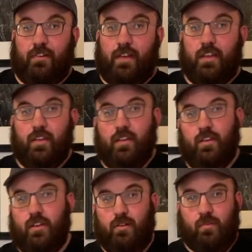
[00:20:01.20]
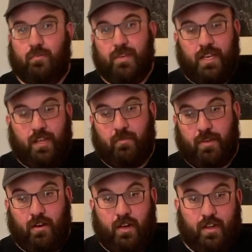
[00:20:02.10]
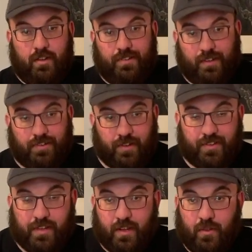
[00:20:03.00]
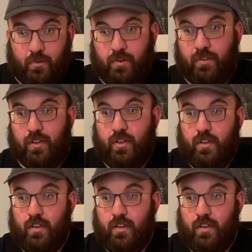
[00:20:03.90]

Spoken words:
on it, or B, get them cut, so that's not the end of the world.